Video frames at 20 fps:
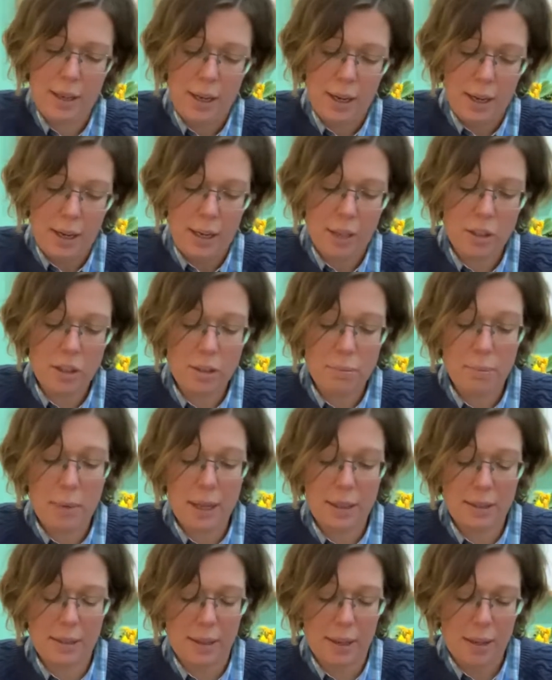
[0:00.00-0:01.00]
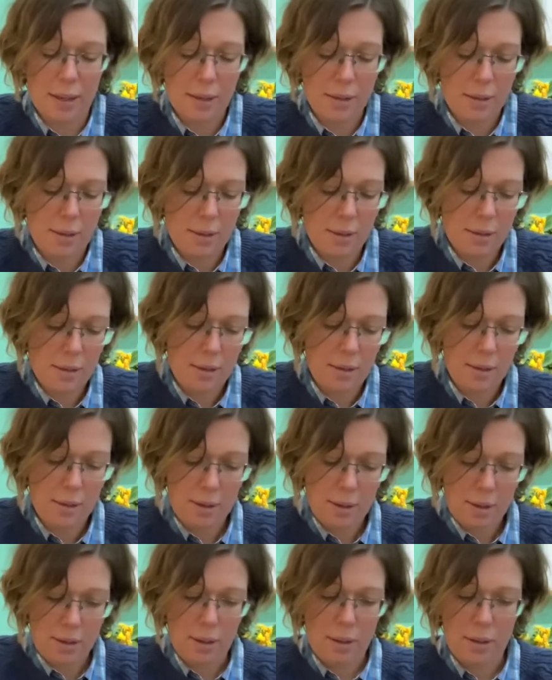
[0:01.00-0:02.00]
It doesn't matter,
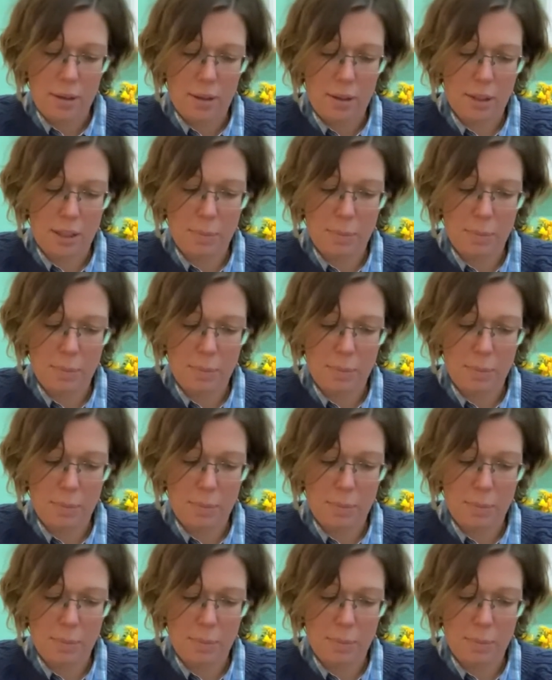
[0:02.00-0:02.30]
it's